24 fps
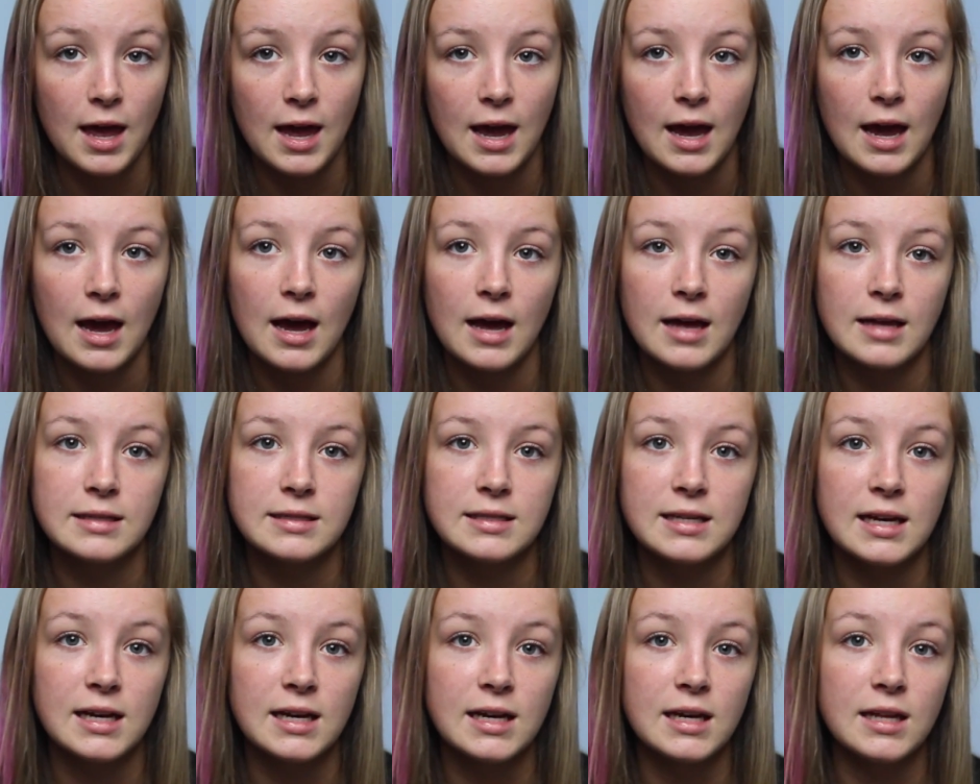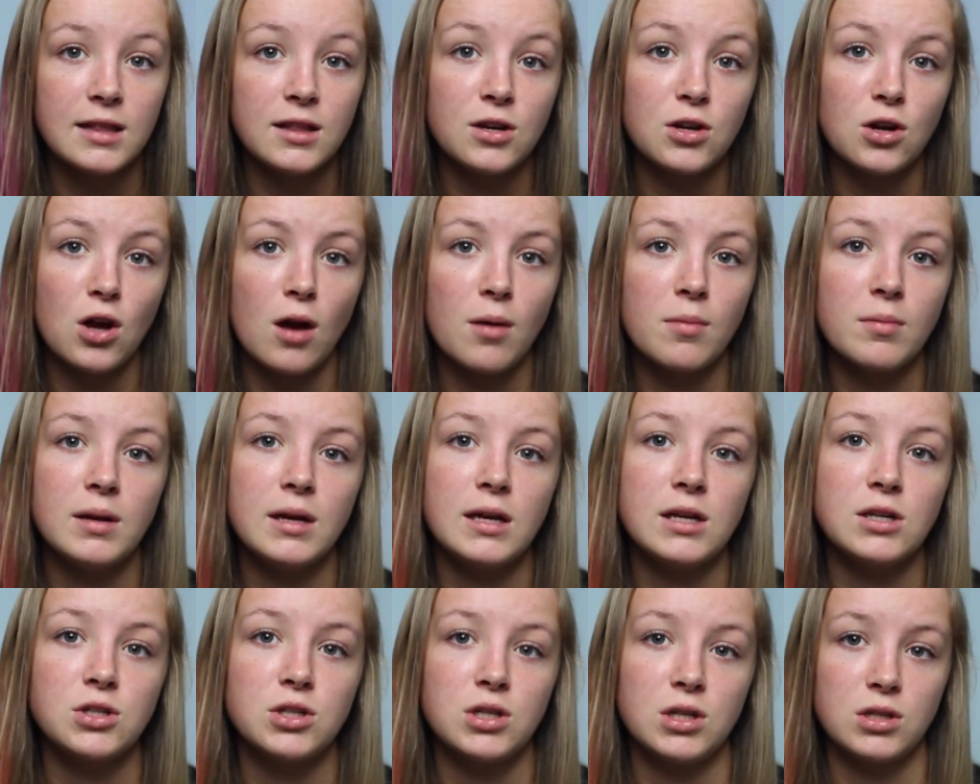and taking the
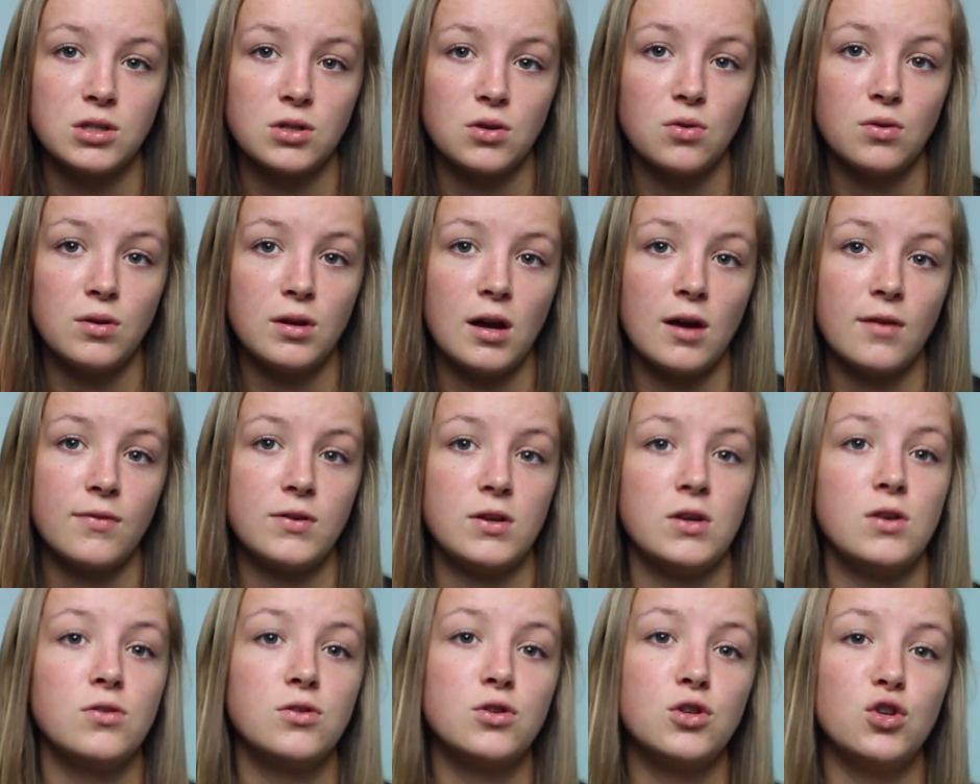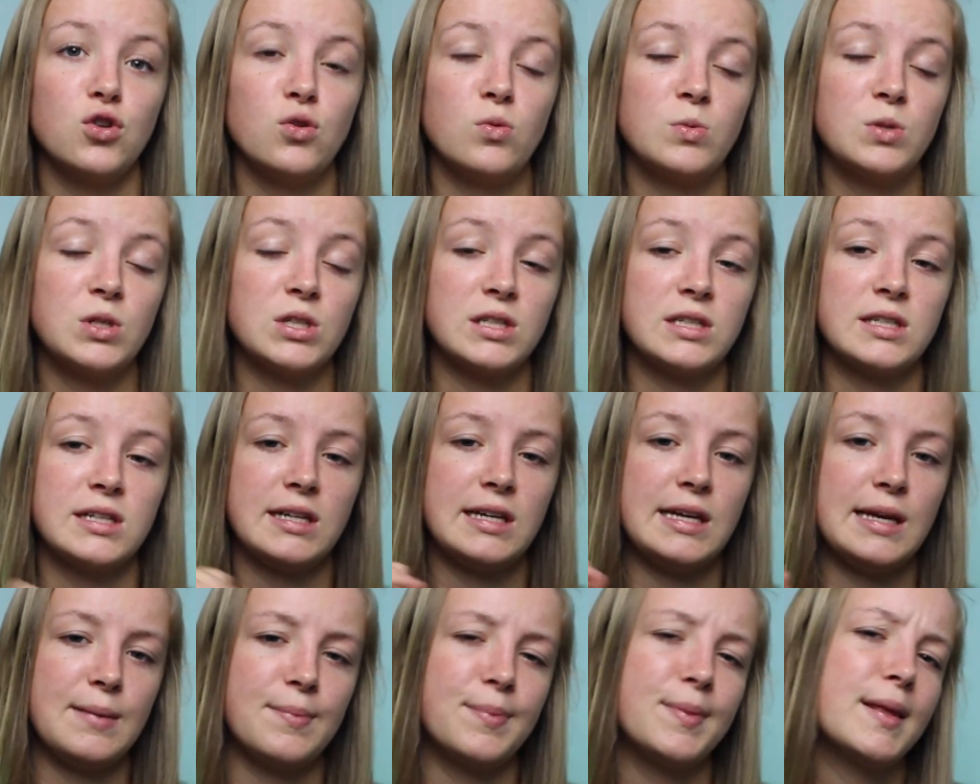nominations only off YouTube just to
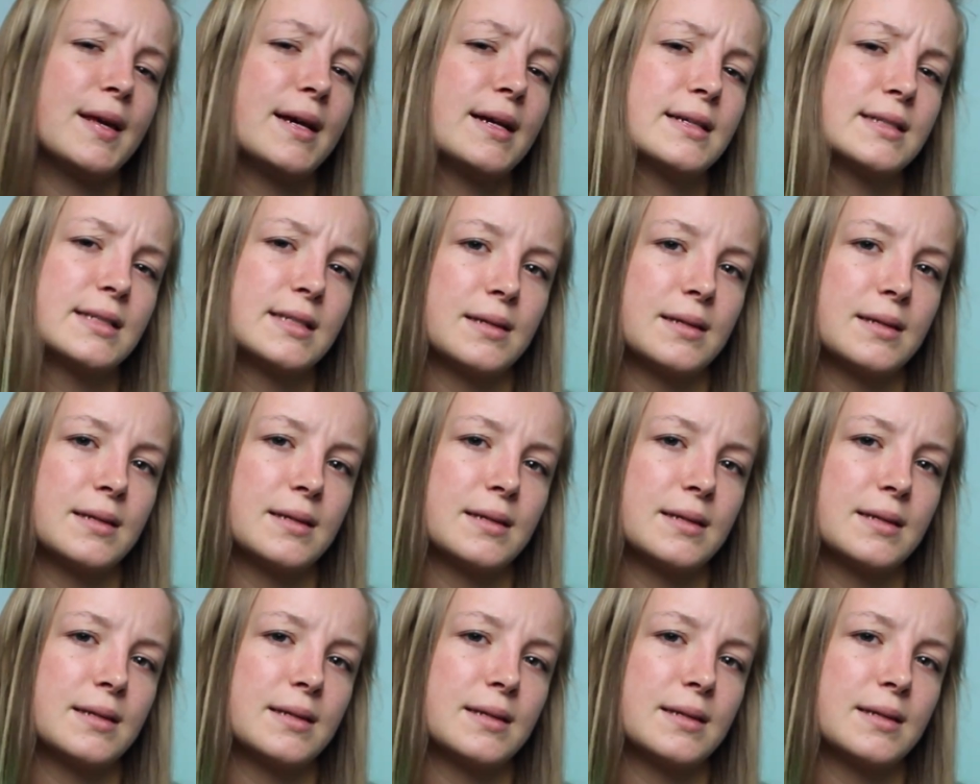keep things